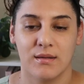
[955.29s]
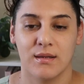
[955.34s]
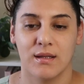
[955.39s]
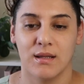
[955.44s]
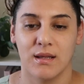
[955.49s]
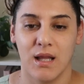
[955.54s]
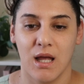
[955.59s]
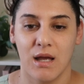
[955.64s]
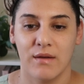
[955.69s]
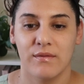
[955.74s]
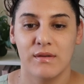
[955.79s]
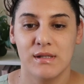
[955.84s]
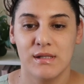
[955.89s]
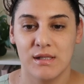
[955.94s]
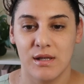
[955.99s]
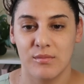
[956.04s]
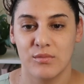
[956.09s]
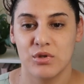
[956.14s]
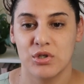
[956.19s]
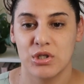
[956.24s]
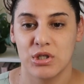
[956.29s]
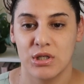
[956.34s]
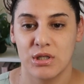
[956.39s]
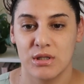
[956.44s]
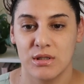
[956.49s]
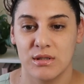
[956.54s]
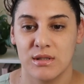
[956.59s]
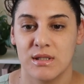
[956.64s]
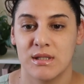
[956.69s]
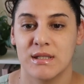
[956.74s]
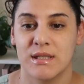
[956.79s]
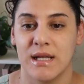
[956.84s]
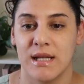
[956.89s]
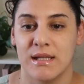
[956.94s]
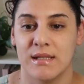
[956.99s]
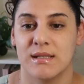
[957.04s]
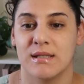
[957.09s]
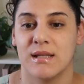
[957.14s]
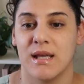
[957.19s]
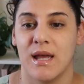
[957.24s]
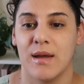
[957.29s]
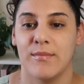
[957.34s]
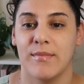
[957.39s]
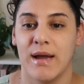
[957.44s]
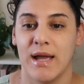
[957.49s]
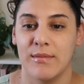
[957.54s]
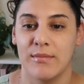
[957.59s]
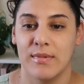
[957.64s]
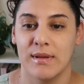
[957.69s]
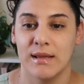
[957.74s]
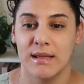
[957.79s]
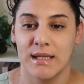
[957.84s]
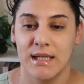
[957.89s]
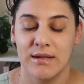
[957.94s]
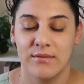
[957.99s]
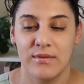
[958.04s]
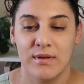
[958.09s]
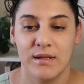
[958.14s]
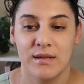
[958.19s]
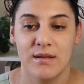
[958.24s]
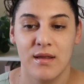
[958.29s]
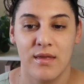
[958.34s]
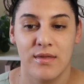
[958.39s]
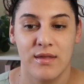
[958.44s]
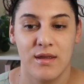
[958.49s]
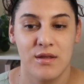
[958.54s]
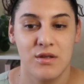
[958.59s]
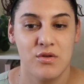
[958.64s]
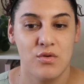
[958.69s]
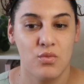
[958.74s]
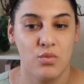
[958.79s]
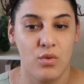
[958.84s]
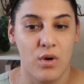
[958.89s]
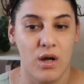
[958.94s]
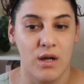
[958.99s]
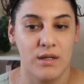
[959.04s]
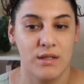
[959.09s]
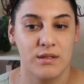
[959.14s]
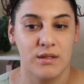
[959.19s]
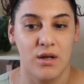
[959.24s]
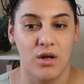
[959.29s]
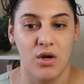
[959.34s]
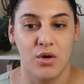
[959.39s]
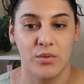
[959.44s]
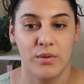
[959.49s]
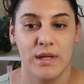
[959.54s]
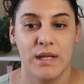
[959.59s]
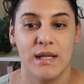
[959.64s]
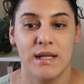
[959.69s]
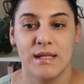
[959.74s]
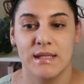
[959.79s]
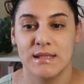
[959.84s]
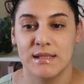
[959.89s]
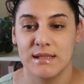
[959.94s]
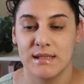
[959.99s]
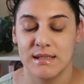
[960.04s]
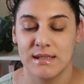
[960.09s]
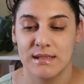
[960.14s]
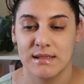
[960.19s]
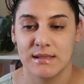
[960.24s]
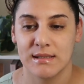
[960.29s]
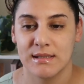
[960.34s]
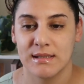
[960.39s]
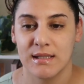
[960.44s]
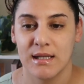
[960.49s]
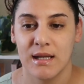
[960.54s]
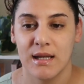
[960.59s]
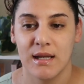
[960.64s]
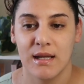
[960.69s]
The law of assumption states that by believing the thing you want already exists